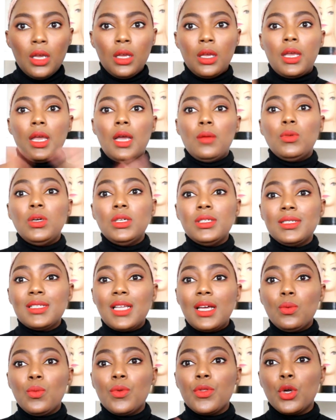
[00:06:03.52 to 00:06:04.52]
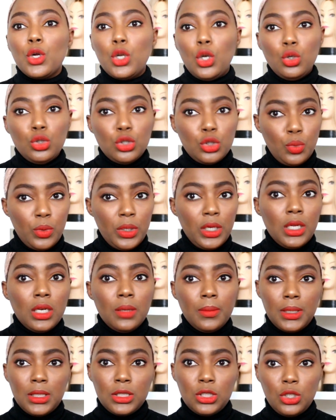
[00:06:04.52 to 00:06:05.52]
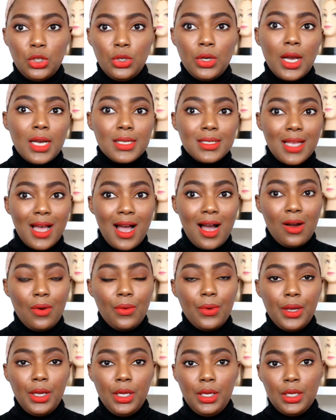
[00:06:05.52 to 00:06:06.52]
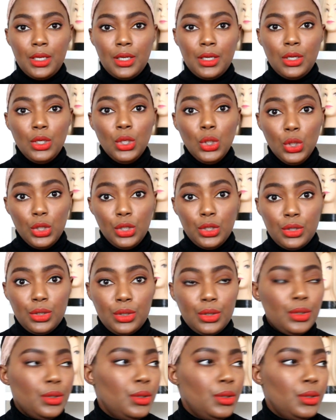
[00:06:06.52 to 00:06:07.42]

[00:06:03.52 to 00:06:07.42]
Okay, I'm gonna start with a closure wig and I'm gonna show you guys how it looks.